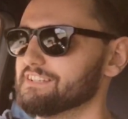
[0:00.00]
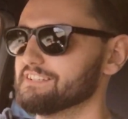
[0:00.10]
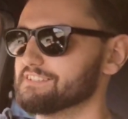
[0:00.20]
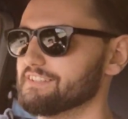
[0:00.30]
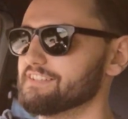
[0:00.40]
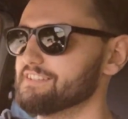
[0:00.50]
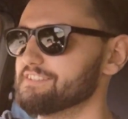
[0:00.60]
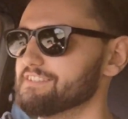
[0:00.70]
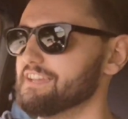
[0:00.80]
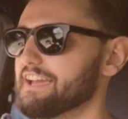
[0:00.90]
So this
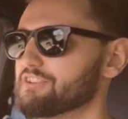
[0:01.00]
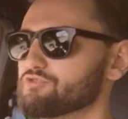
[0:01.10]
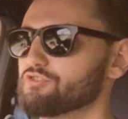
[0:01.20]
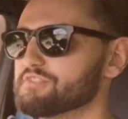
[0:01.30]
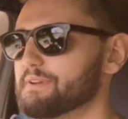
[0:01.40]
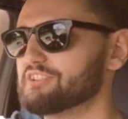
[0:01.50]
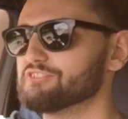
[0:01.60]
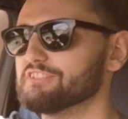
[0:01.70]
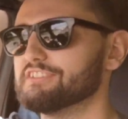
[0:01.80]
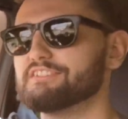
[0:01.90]
is the extra
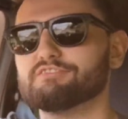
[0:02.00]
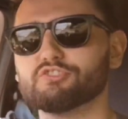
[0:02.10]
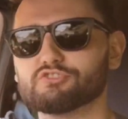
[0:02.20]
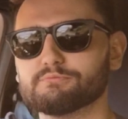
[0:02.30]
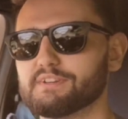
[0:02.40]
special version